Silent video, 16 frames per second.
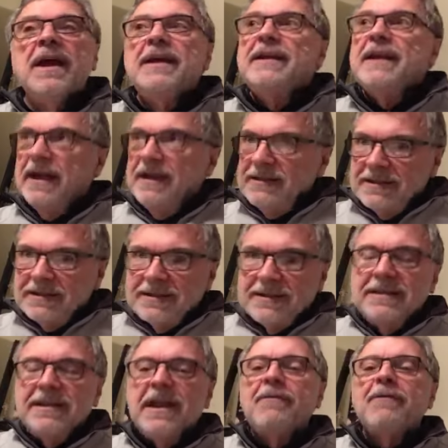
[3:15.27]

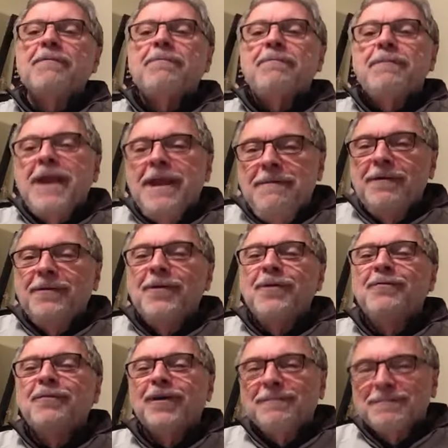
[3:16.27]
Yes, there were people
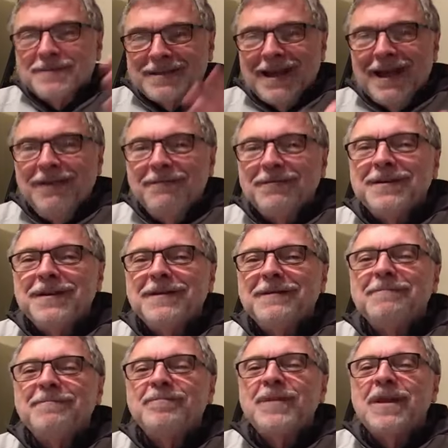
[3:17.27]
who were upset with
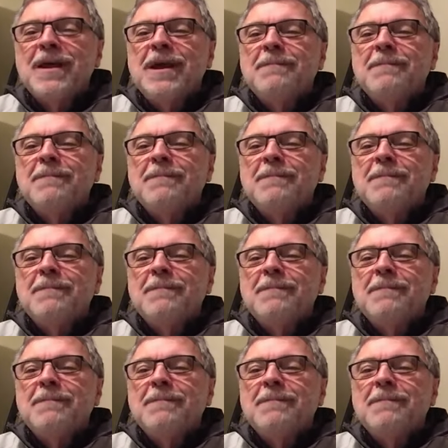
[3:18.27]
him